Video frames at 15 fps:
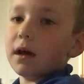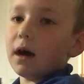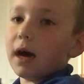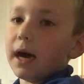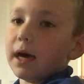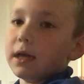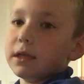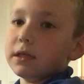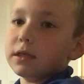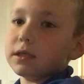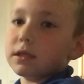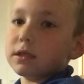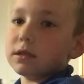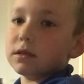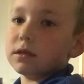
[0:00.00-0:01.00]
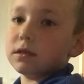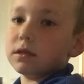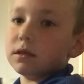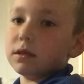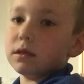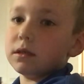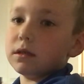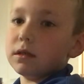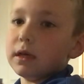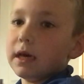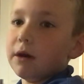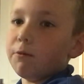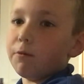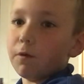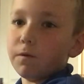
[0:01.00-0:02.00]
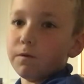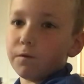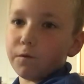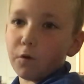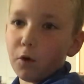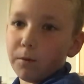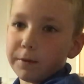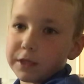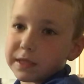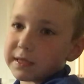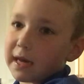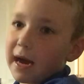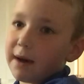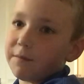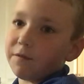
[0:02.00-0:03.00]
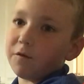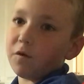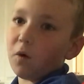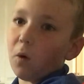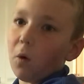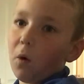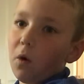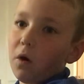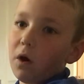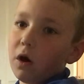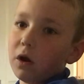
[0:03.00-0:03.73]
and it wouldn't form a scab for